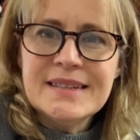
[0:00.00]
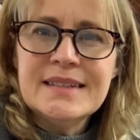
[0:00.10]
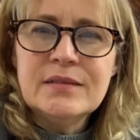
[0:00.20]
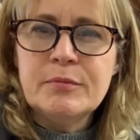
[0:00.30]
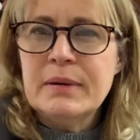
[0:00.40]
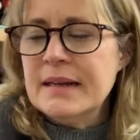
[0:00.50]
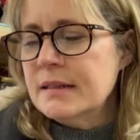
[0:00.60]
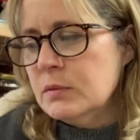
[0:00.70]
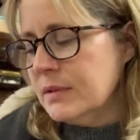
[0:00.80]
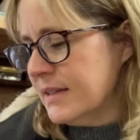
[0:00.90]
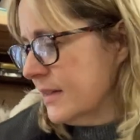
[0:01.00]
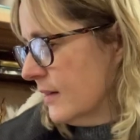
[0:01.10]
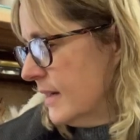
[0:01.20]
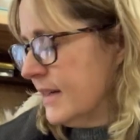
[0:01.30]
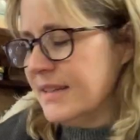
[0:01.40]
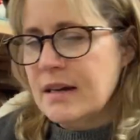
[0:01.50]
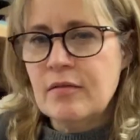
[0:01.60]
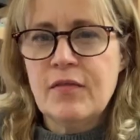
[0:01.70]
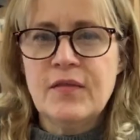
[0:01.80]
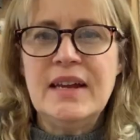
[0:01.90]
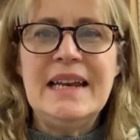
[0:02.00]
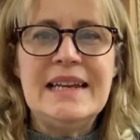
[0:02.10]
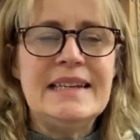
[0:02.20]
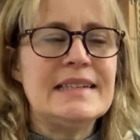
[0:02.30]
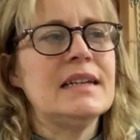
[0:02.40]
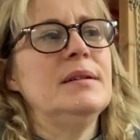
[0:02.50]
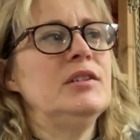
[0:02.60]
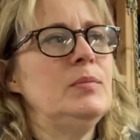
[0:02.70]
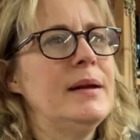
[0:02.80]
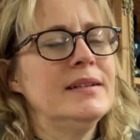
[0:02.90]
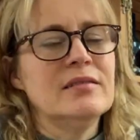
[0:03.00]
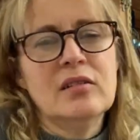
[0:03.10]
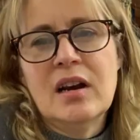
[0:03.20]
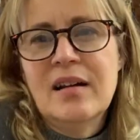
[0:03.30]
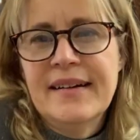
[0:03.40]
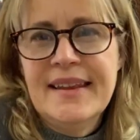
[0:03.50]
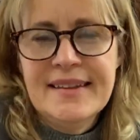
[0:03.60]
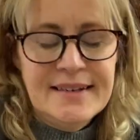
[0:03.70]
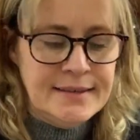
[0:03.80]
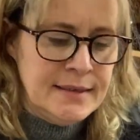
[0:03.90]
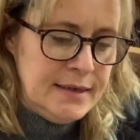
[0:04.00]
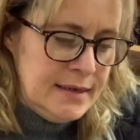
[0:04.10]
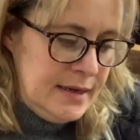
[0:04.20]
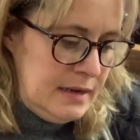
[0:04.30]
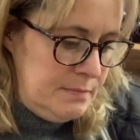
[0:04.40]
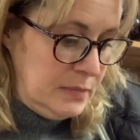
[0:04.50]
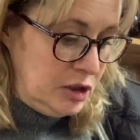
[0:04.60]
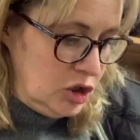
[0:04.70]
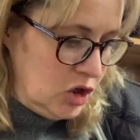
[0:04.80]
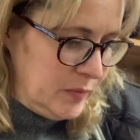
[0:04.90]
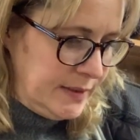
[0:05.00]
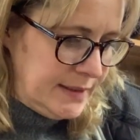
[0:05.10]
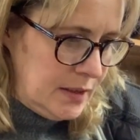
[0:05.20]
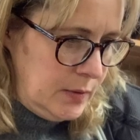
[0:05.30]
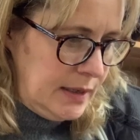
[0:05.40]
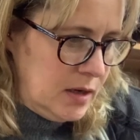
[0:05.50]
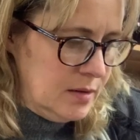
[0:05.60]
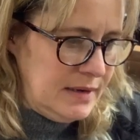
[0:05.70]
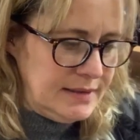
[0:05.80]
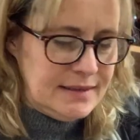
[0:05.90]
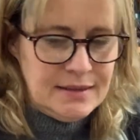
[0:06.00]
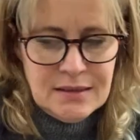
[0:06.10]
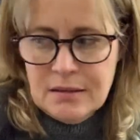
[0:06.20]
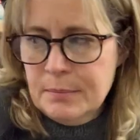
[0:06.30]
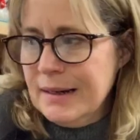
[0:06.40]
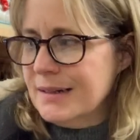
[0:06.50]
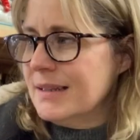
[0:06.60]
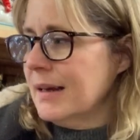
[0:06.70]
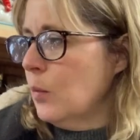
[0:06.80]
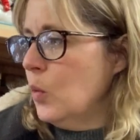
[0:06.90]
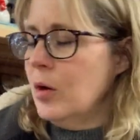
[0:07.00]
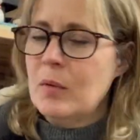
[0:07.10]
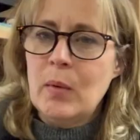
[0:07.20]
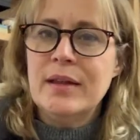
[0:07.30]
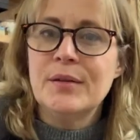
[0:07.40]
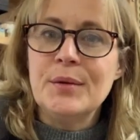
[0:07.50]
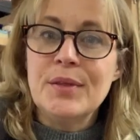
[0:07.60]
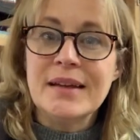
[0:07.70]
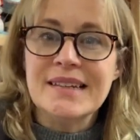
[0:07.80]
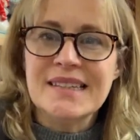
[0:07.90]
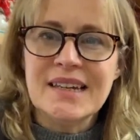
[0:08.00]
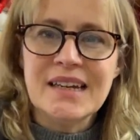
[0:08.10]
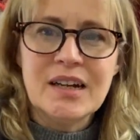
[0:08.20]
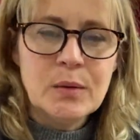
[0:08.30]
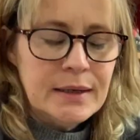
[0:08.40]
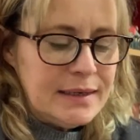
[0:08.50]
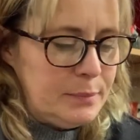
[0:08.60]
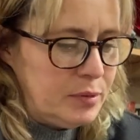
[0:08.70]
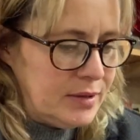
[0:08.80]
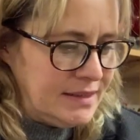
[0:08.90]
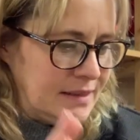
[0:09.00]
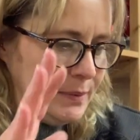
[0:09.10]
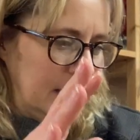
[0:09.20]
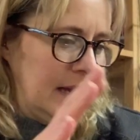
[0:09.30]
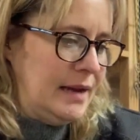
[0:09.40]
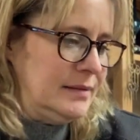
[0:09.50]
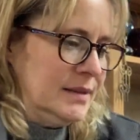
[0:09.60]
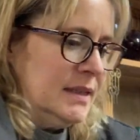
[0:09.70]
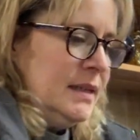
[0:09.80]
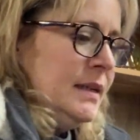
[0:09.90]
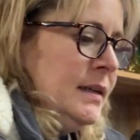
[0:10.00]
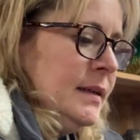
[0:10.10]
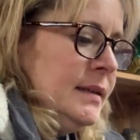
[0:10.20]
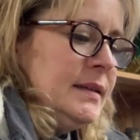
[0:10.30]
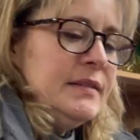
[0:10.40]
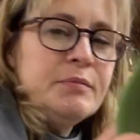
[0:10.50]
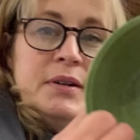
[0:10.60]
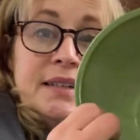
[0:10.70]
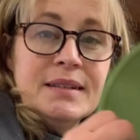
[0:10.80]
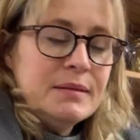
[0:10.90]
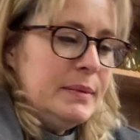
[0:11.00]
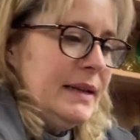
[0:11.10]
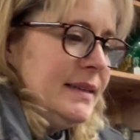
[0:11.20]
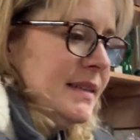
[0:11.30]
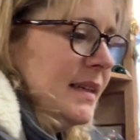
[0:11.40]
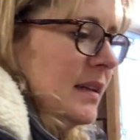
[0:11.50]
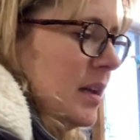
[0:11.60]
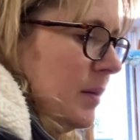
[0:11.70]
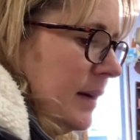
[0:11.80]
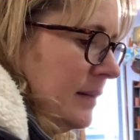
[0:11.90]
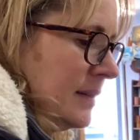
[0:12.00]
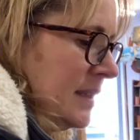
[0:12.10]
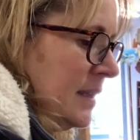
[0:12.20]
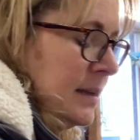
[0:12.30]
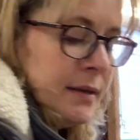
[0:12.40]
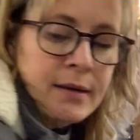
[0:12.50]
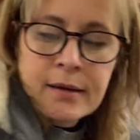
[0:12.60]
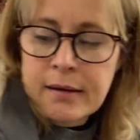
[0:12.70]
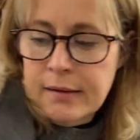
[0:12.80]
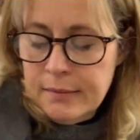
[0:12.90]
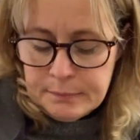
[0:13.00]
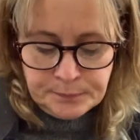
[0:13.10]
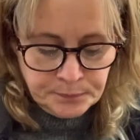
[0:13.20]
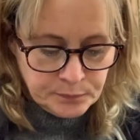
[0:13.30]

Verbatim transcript: silver plate to one side because I have a feeling it's going to do better online than in my shop. So it kind of makes sense to come back to that and work my way through things that I can quickly price up and get out. So I've priced up the planter, that'll go out. Um,